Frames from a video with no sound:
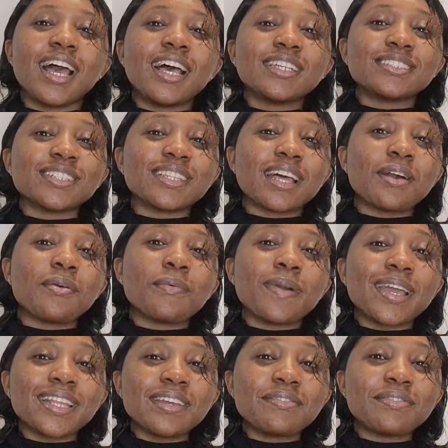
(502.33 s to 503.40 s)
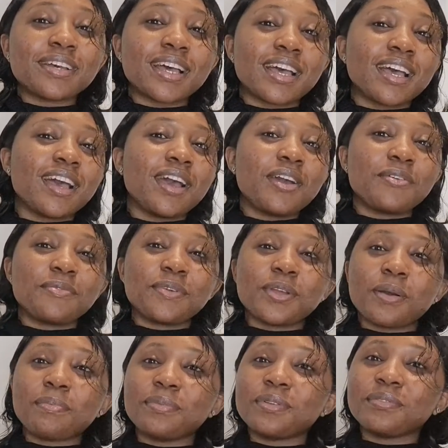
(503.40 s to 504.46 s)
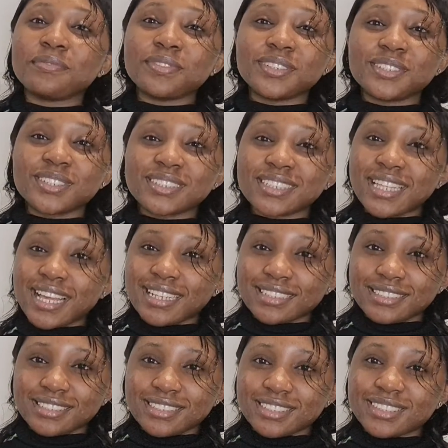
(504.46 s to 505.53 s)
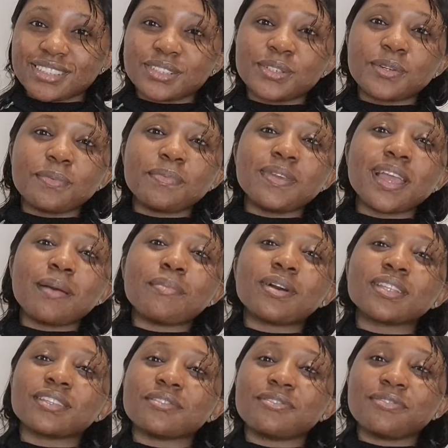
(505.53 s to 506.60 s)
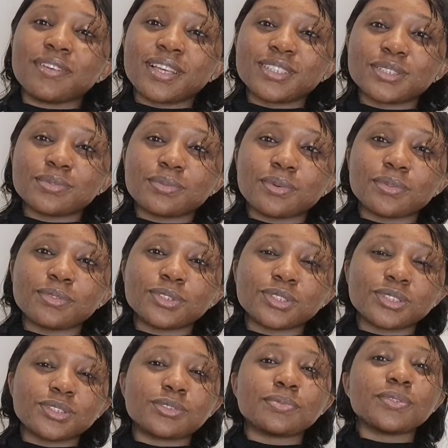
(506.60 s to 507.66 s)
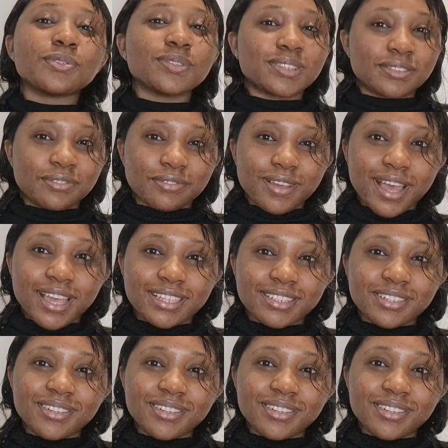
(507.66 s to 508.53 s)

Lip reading: so that whenever we upload videos like this, you'll be among the first ones to be notified.